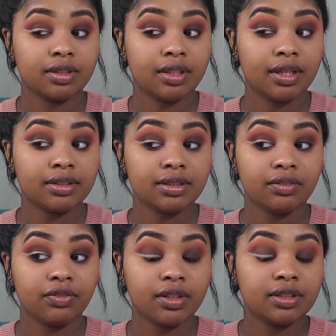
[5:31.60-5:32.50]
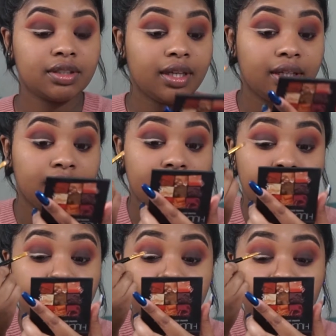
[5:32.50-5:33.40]
So that's the first
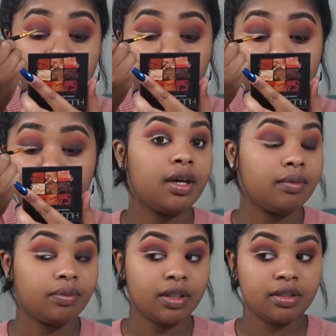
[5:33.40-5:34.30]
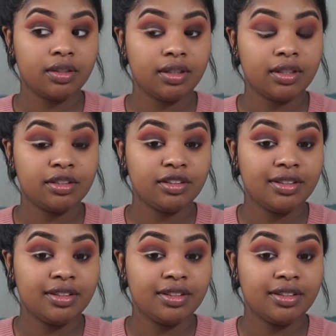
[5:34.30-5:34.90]
liner. Now I'm literally going to